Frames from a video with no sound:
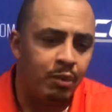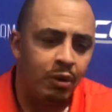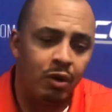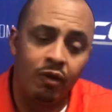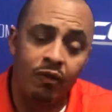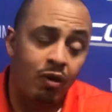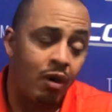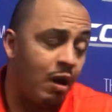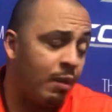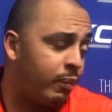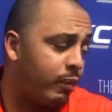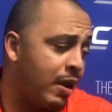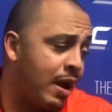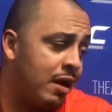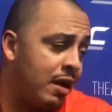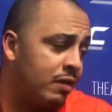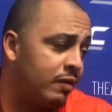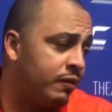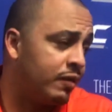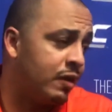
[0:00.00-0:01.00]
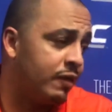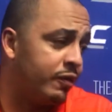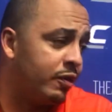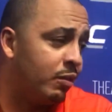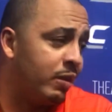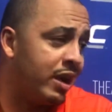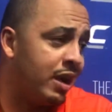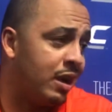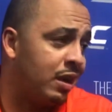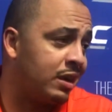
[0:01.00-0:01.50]
overall, proud of
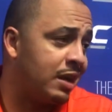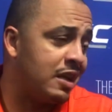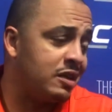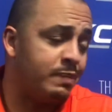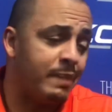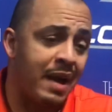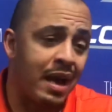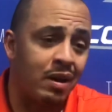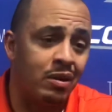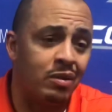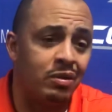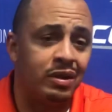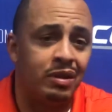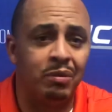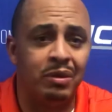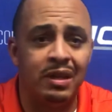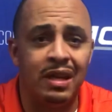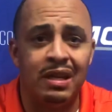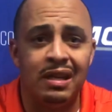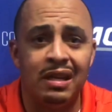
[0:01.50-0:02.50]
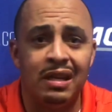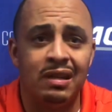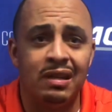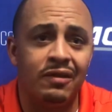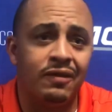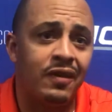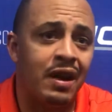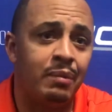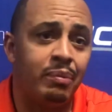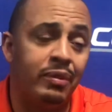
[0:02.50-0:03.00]
the way our guys battled, and when they needed
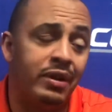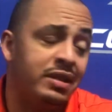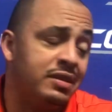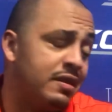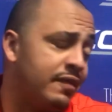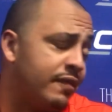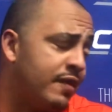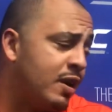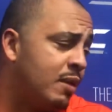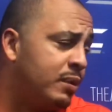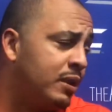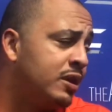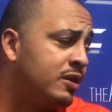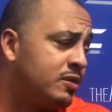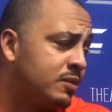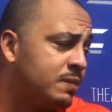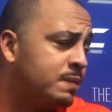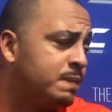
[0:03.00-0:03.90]
to find plays, they found plays.